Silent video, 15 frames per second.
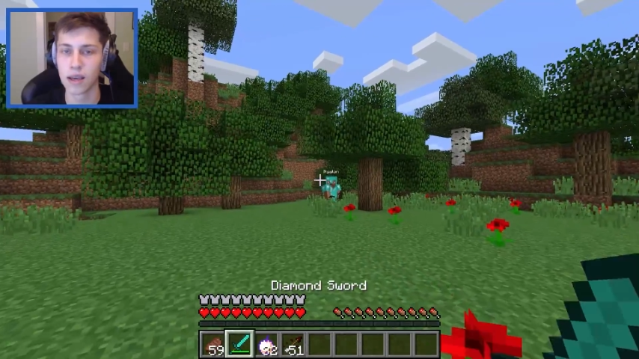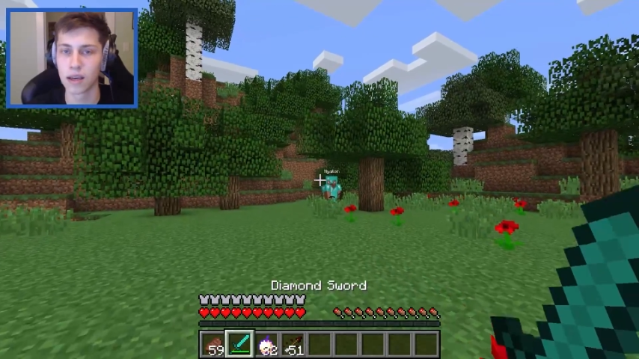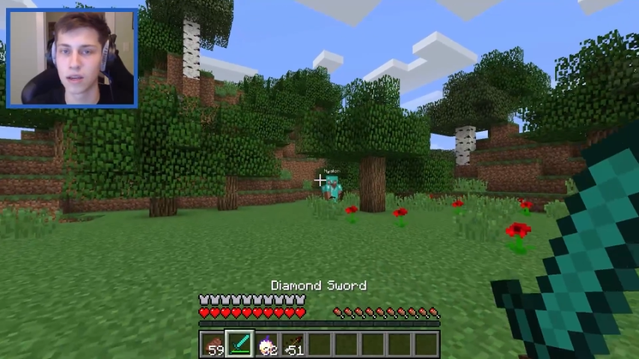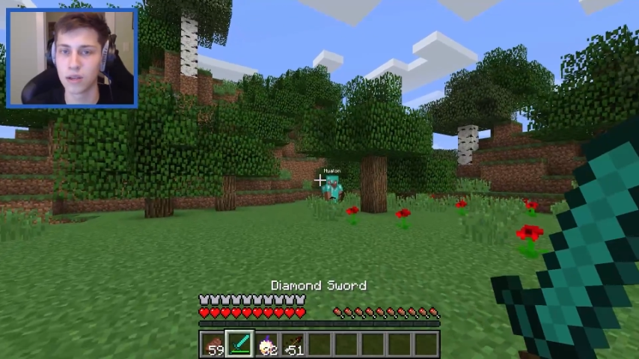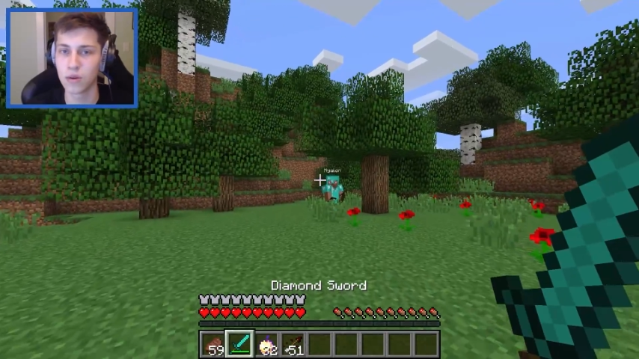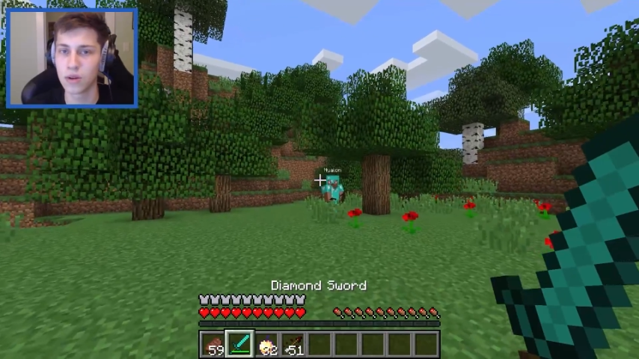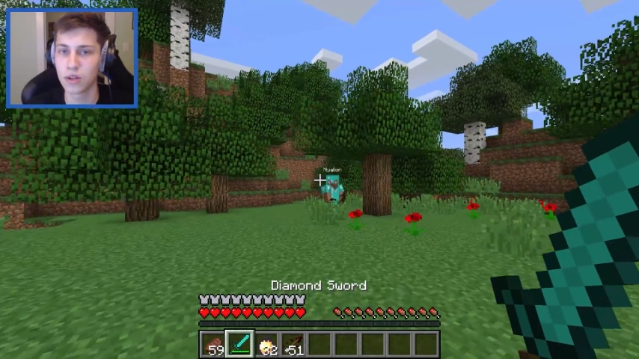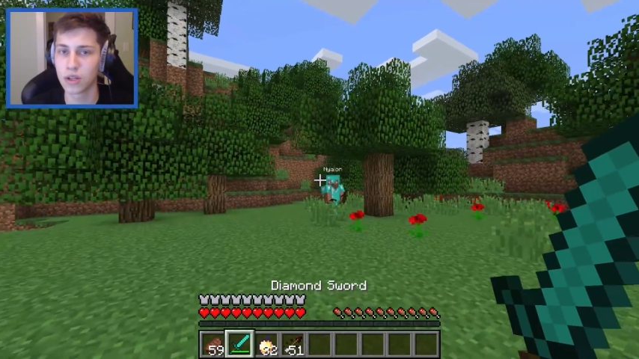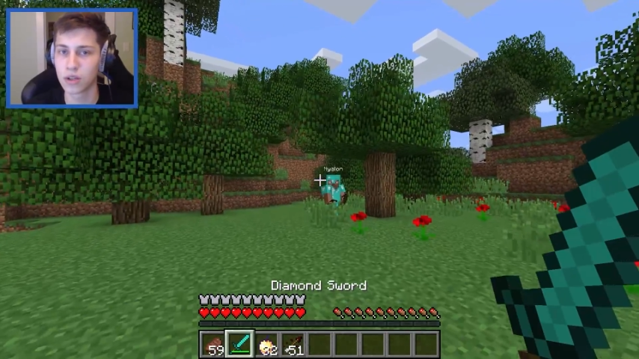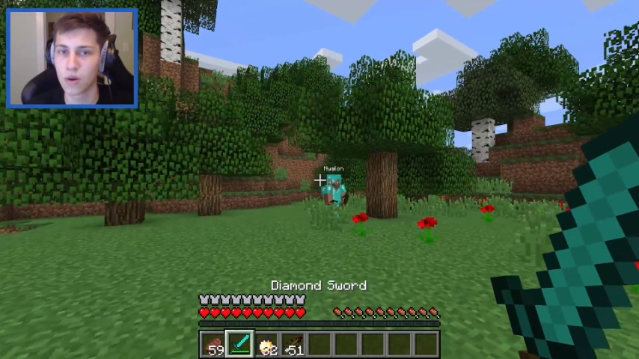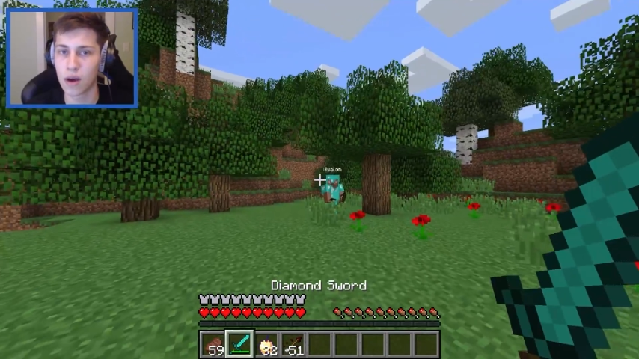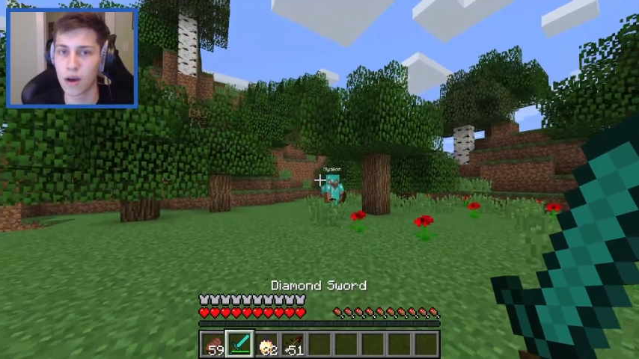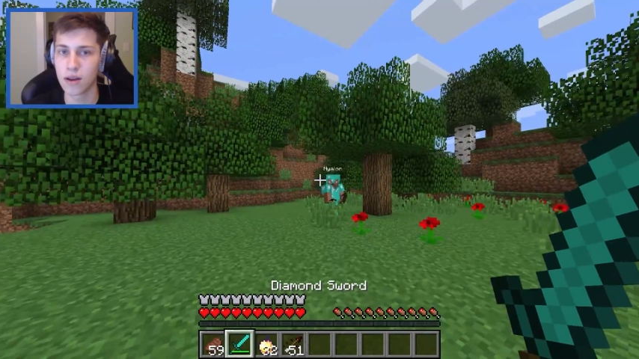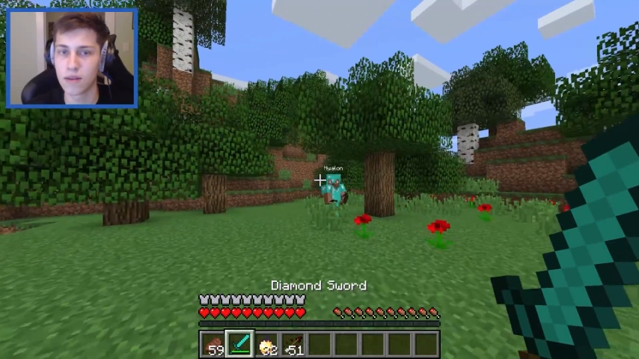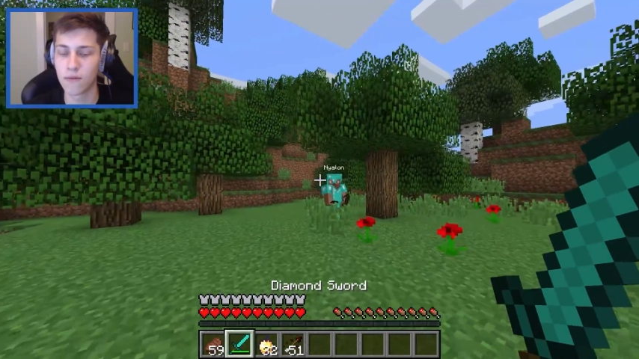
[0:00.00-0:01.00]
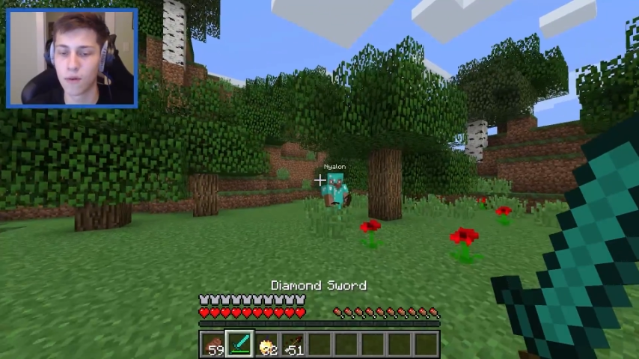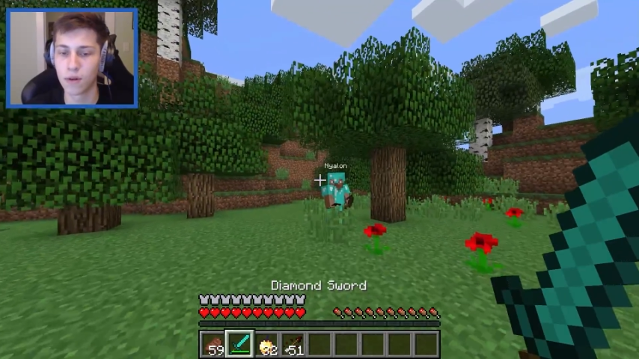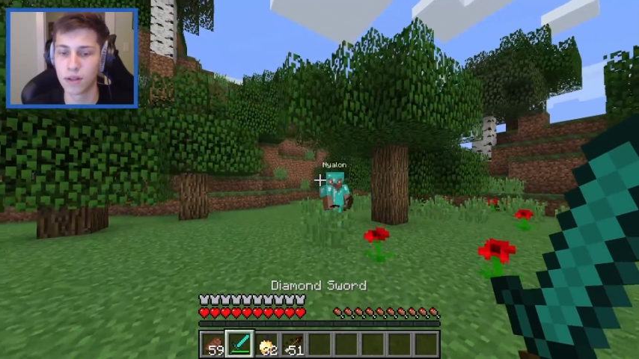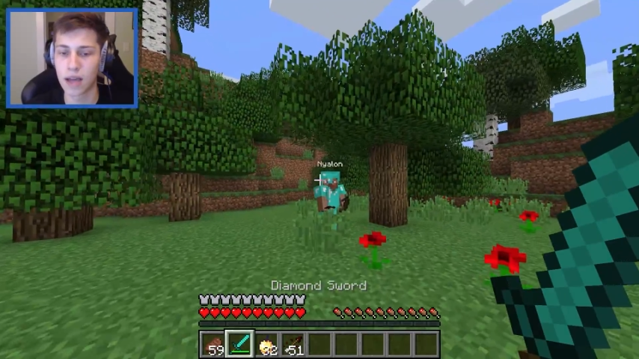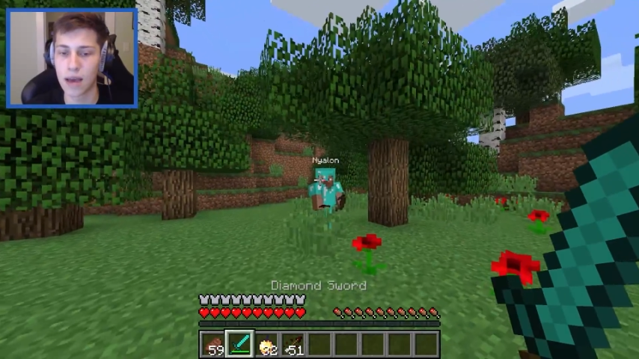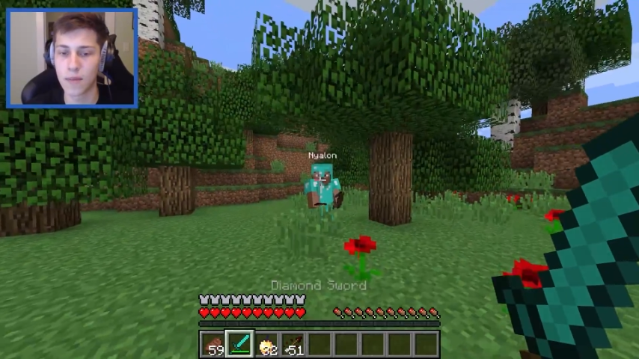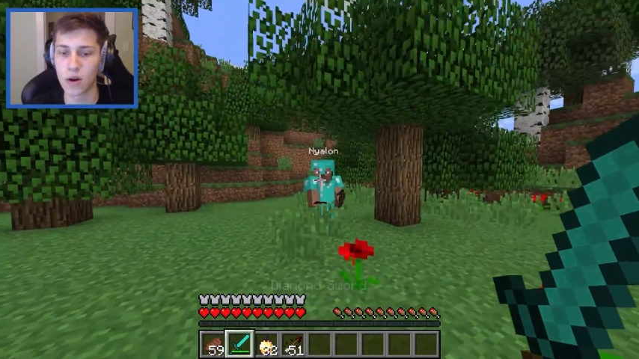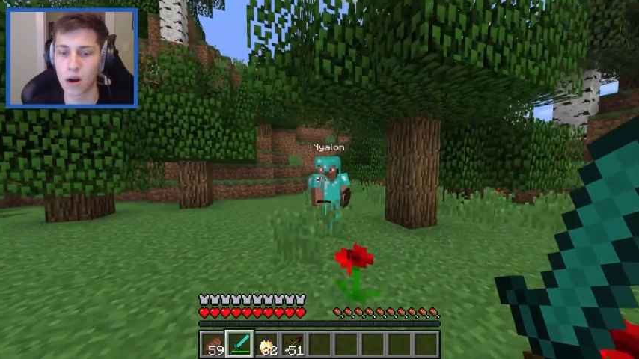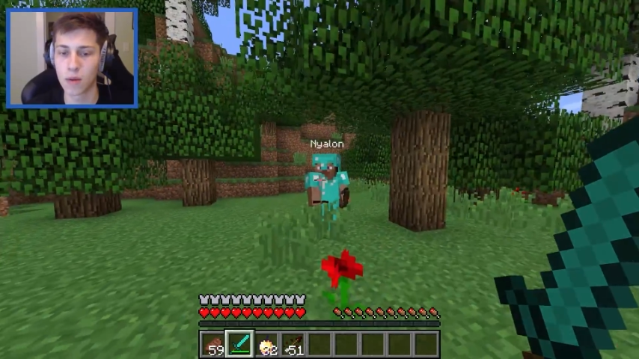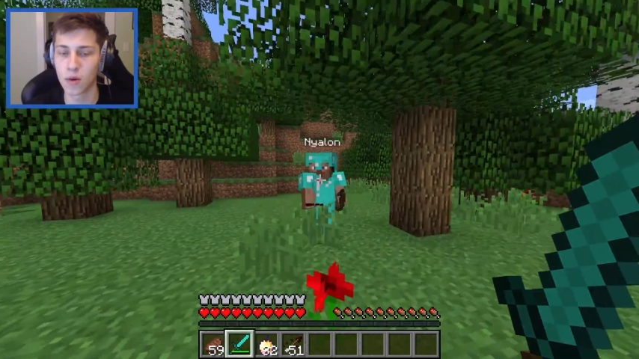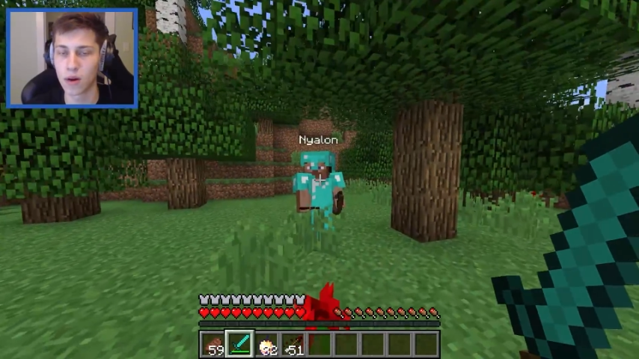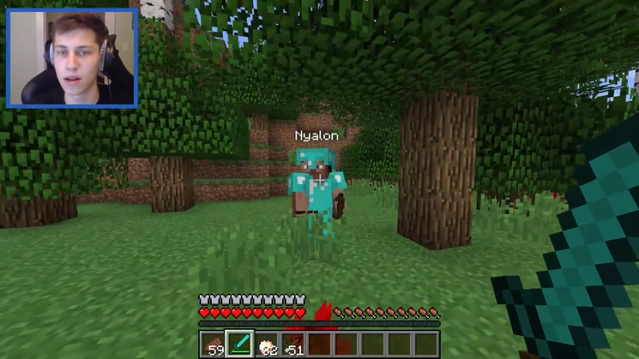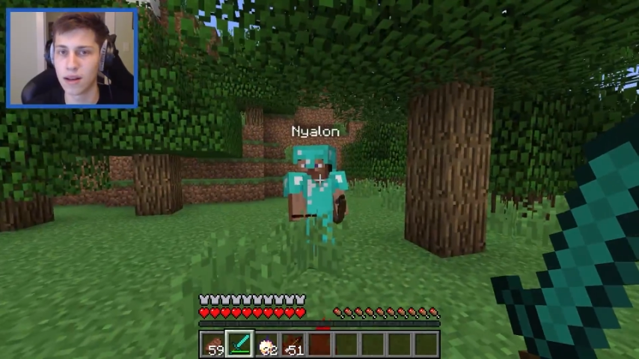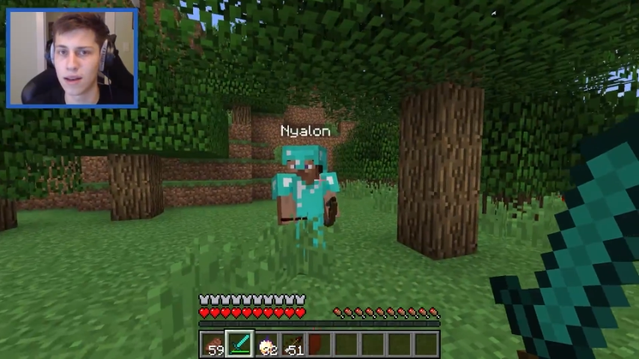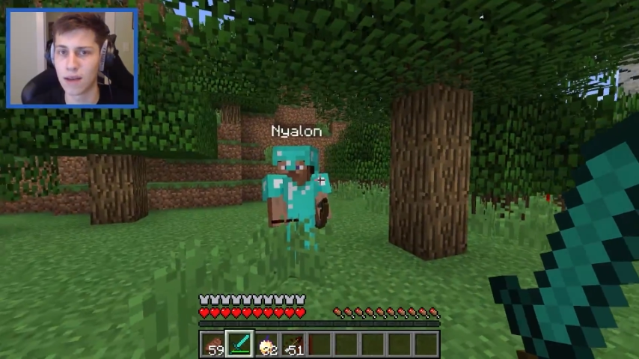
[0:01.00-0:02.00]
because you could just go out in full diamond
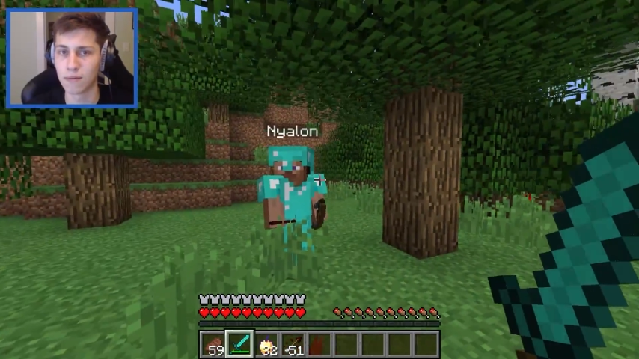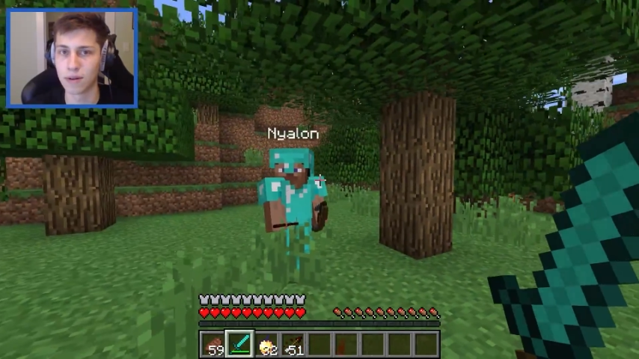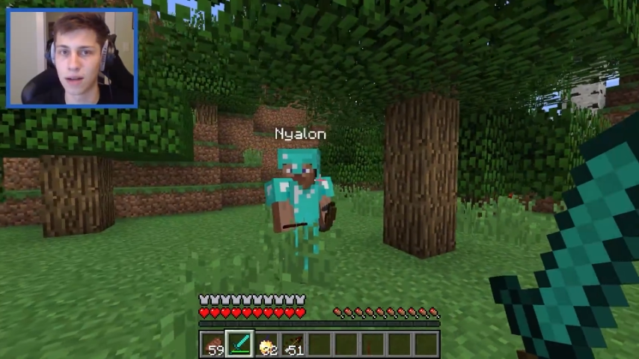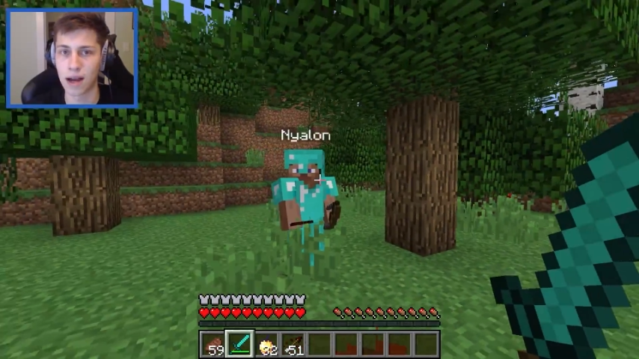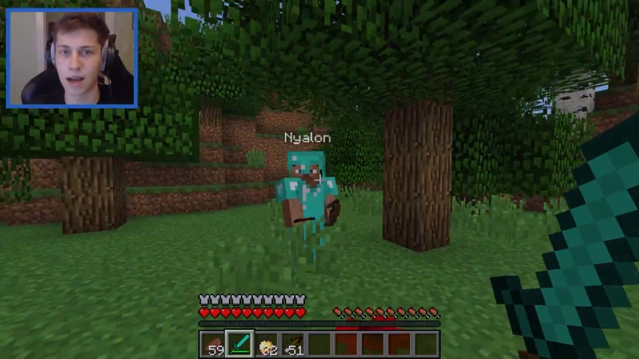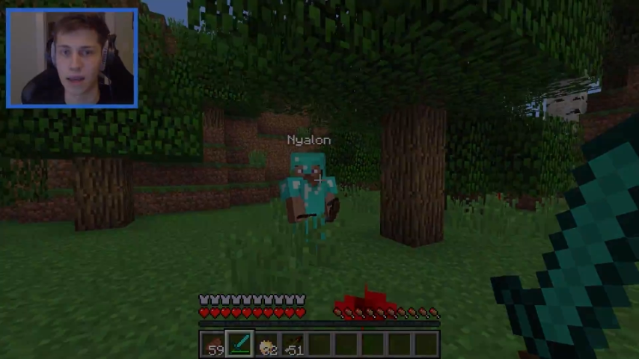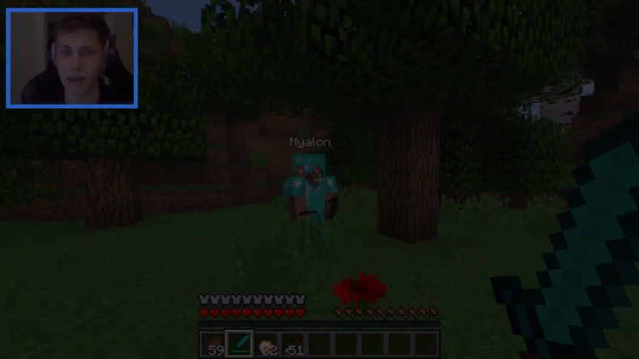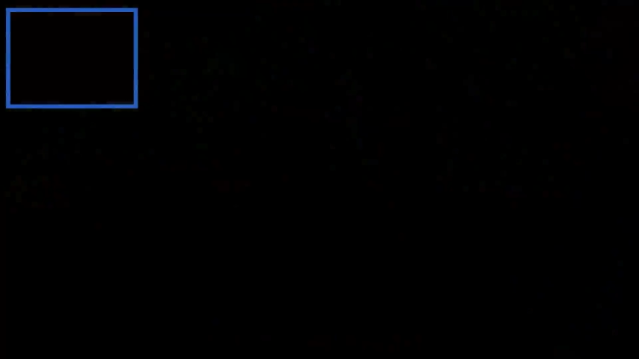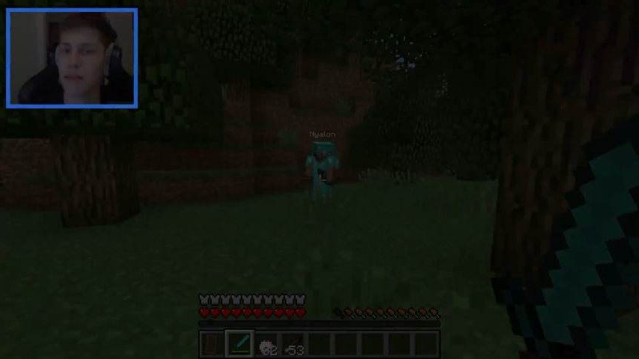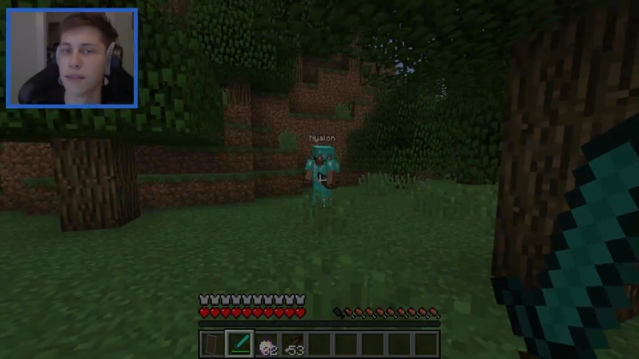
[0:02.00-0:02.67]
armor and never die.